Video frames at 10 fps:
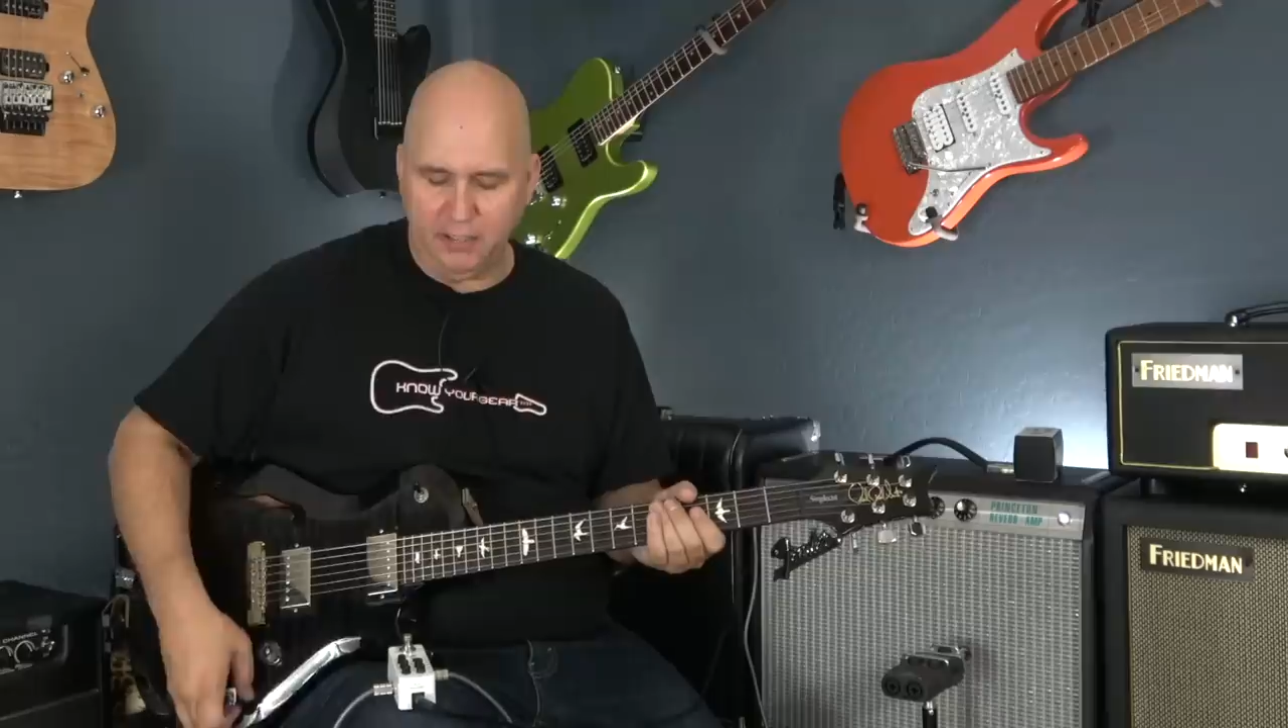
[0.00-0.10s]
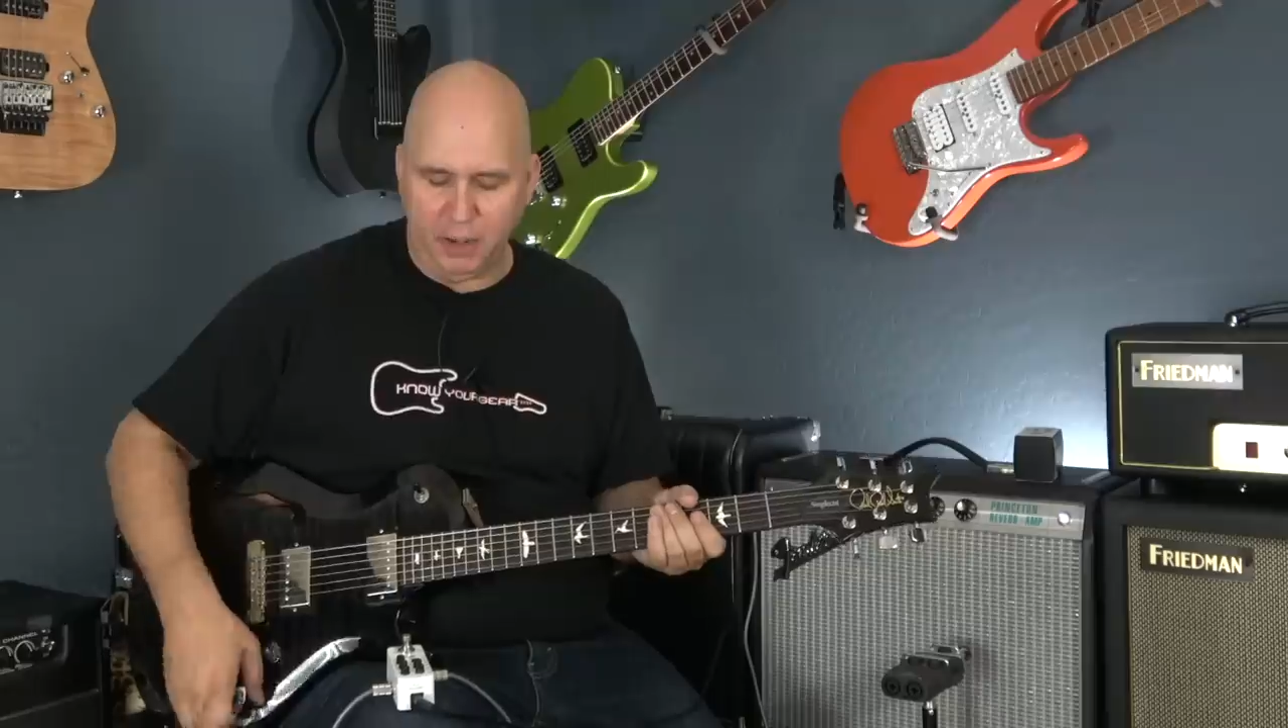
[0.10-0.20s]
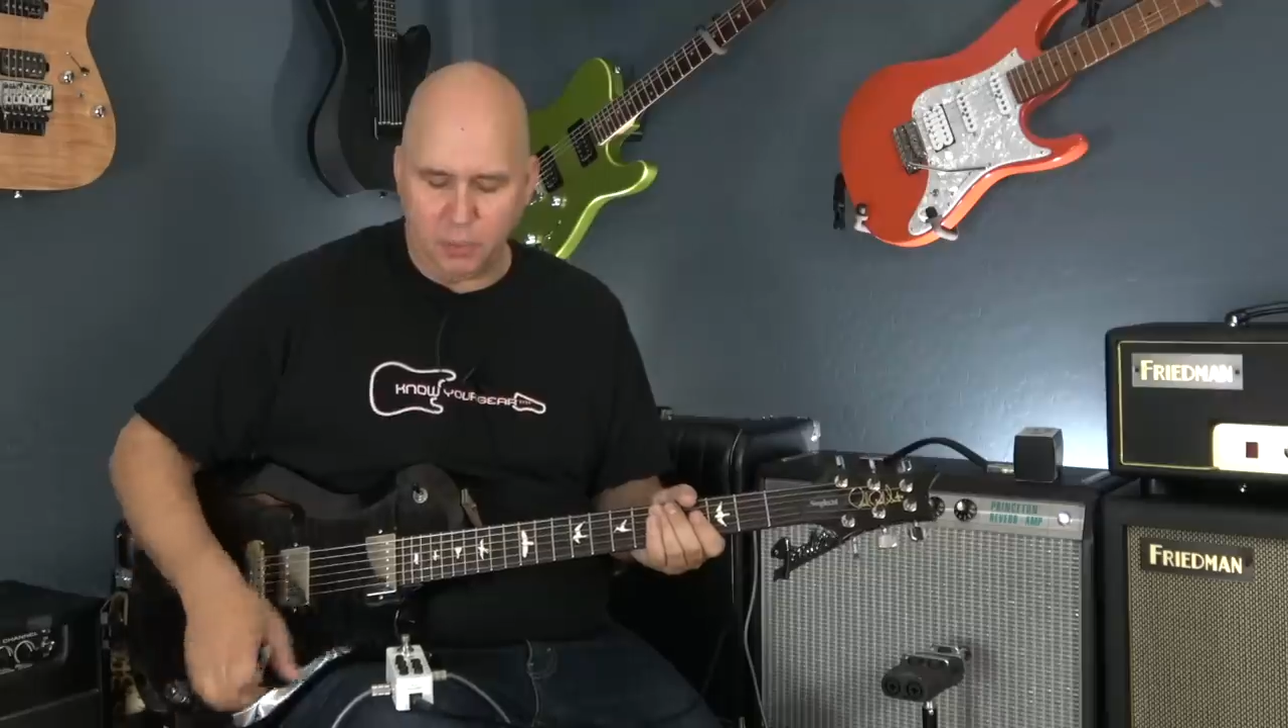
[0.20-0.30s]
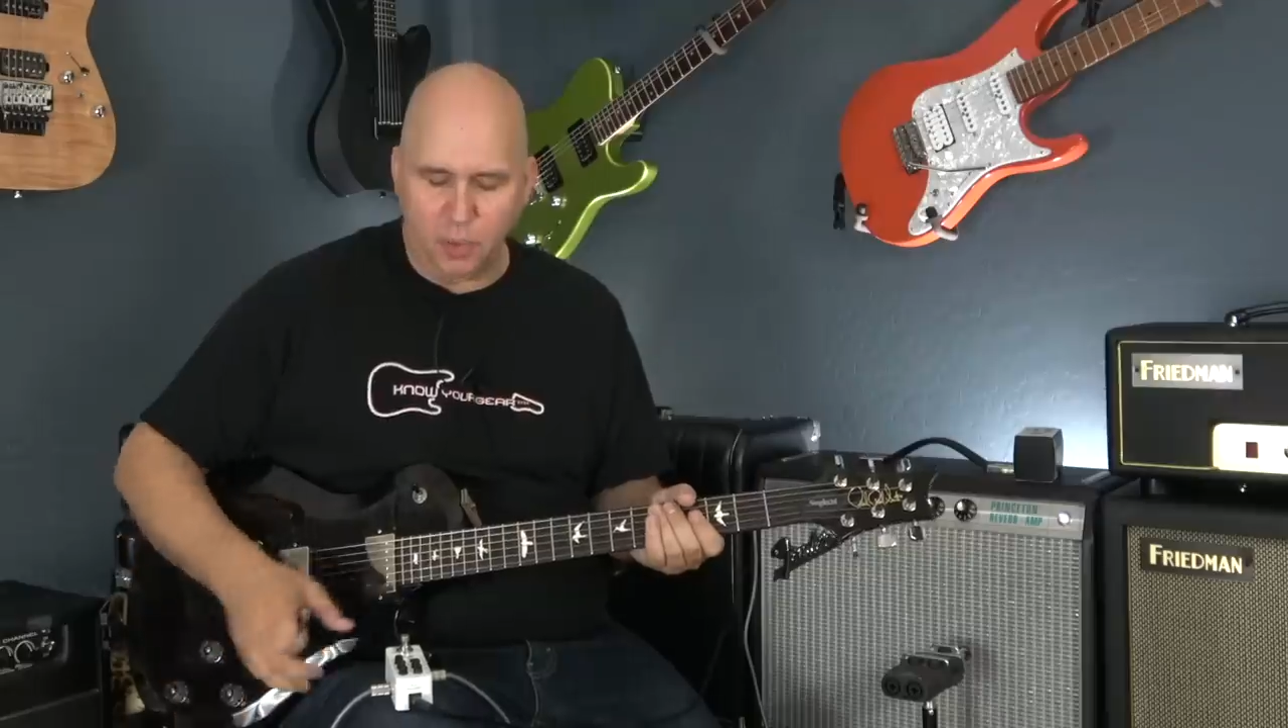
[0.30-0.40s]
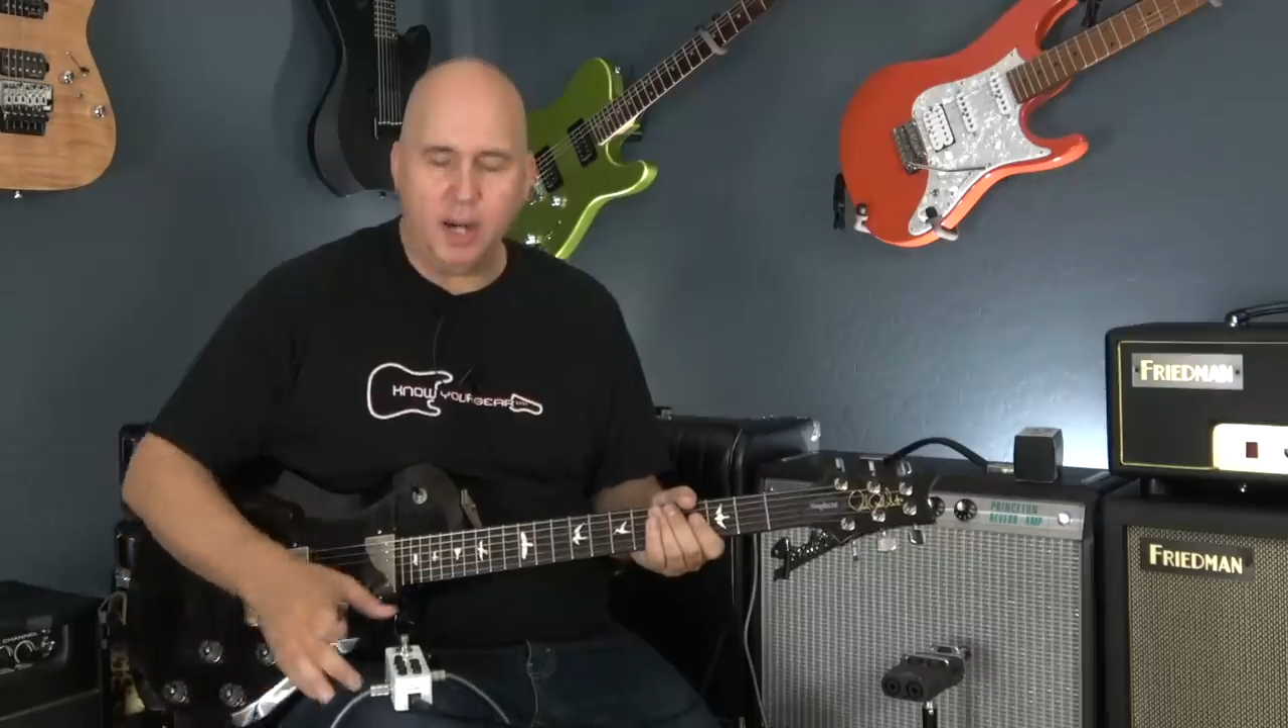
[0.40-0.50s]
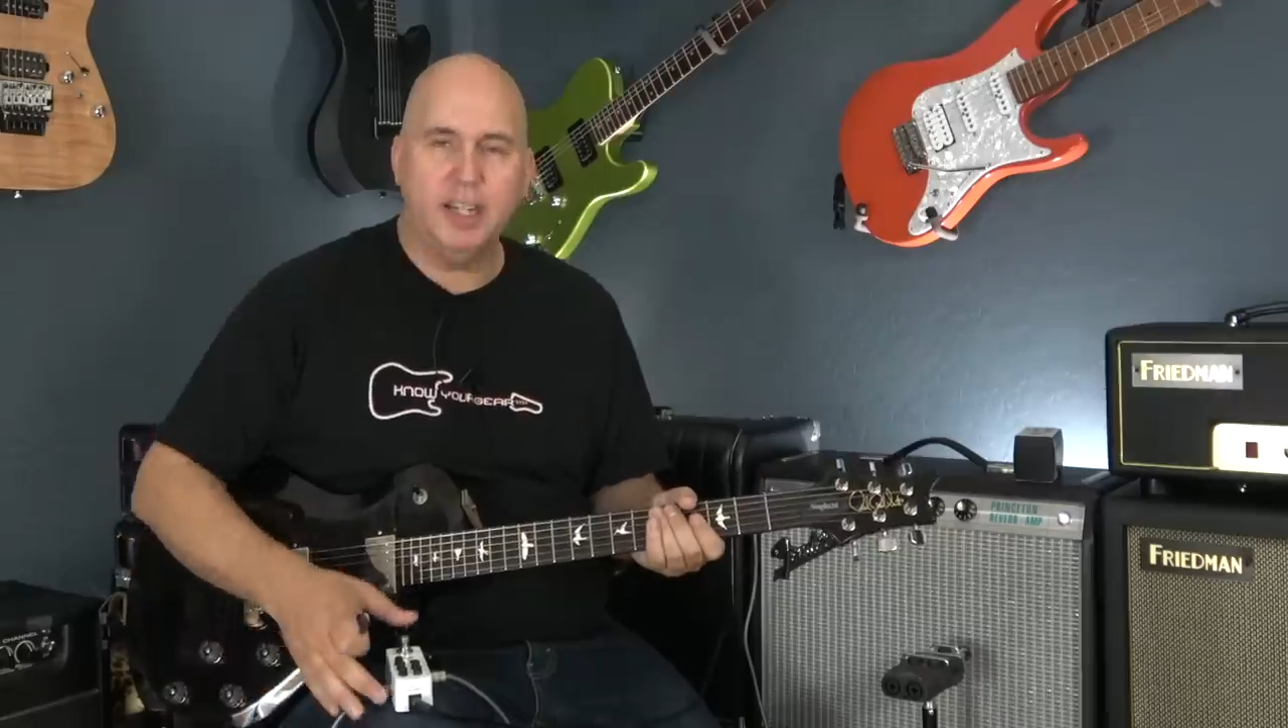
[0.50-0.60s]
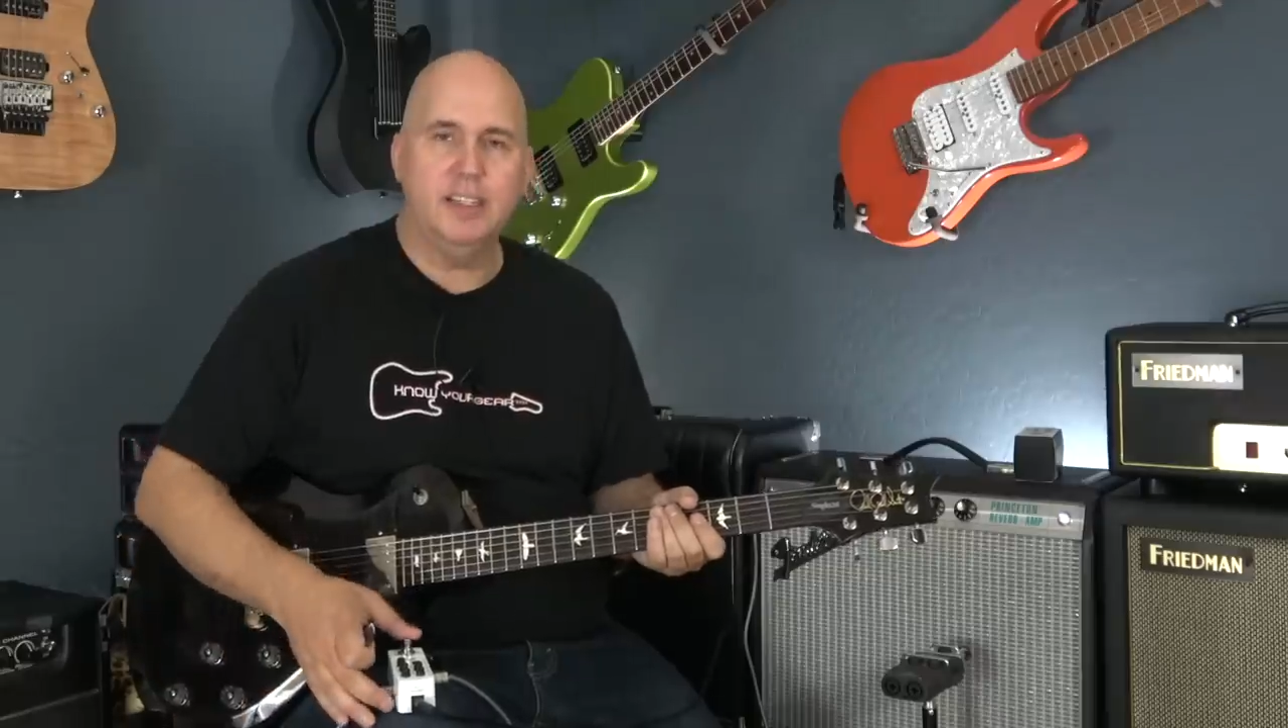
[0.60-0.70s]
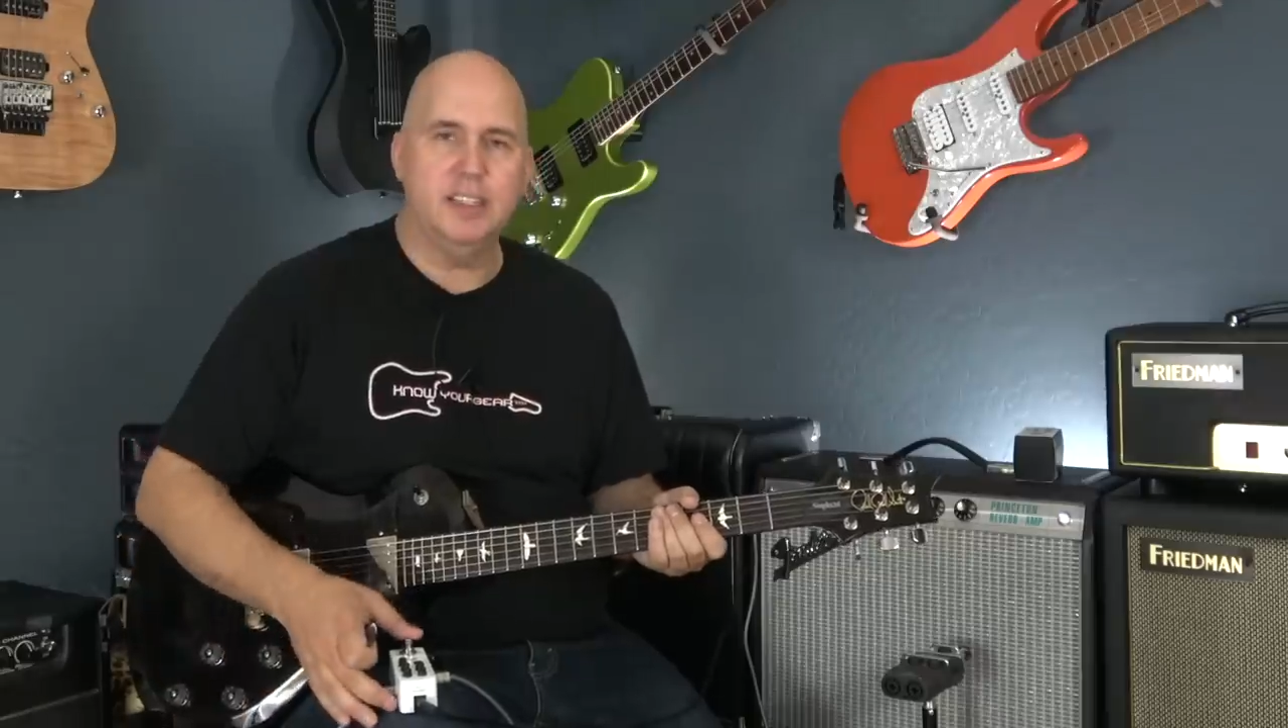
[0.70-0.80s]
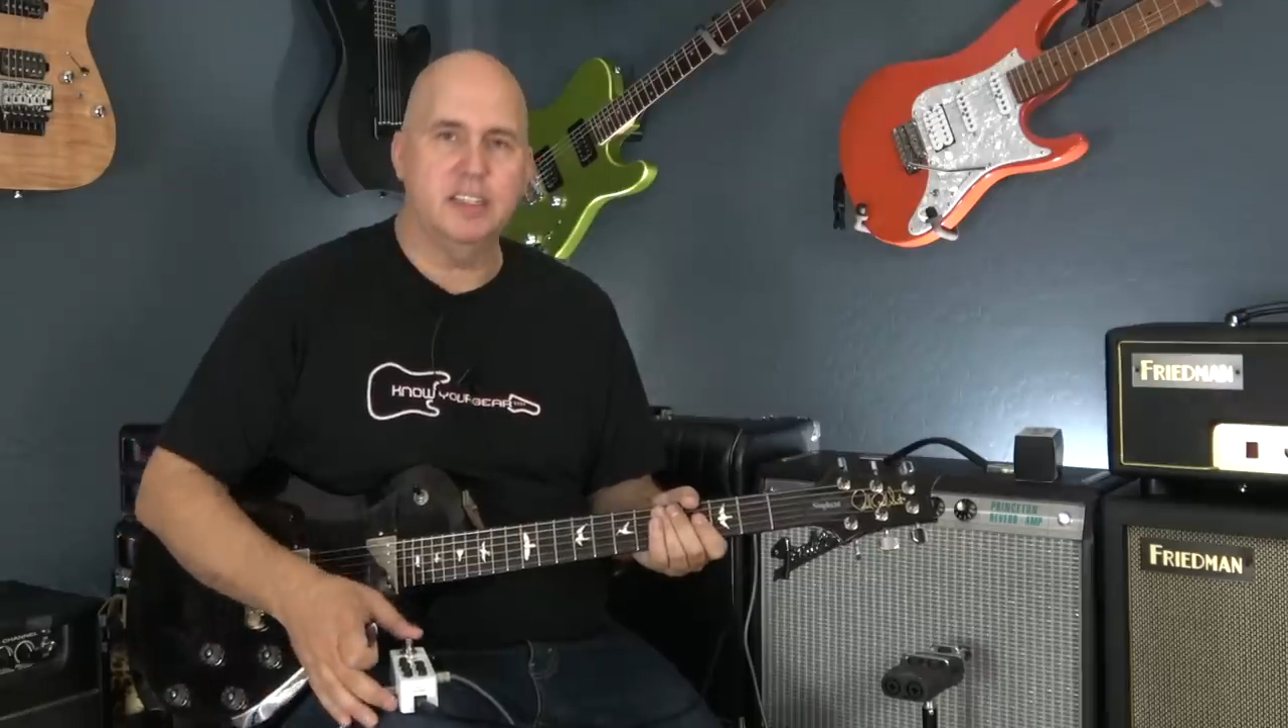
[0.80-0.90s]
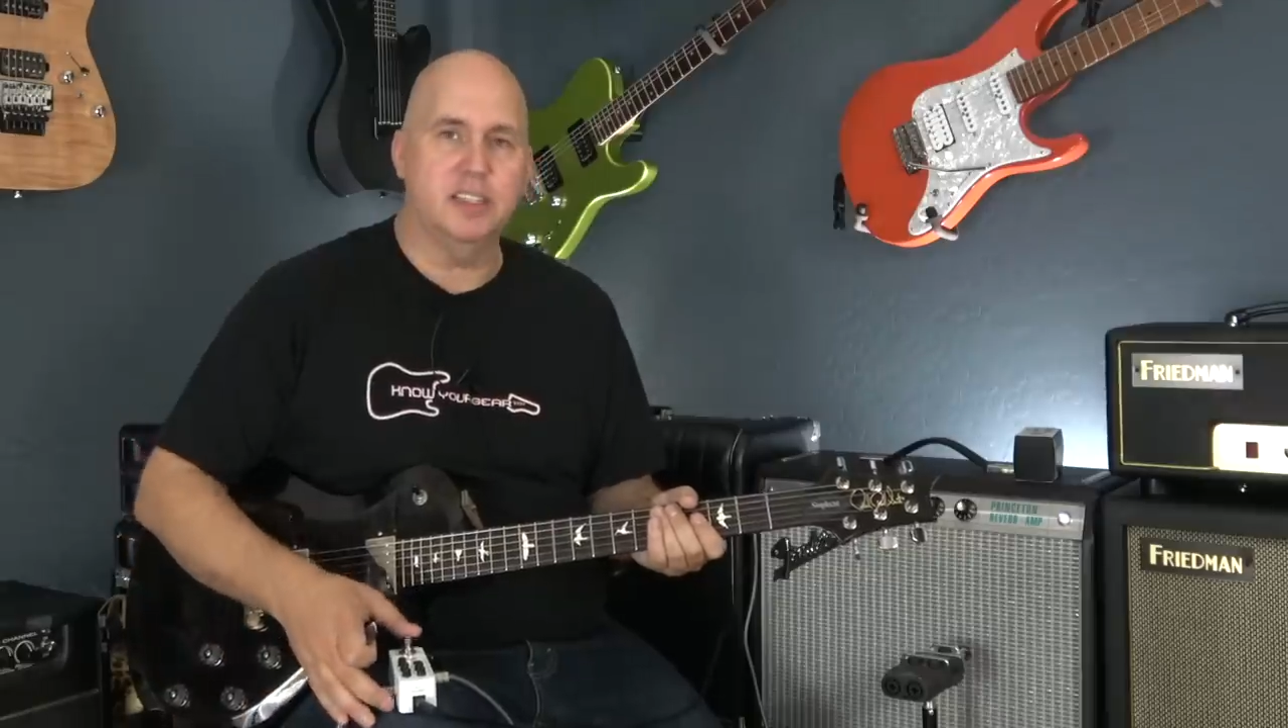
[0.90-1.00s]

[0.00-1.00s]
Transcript: If I wanted this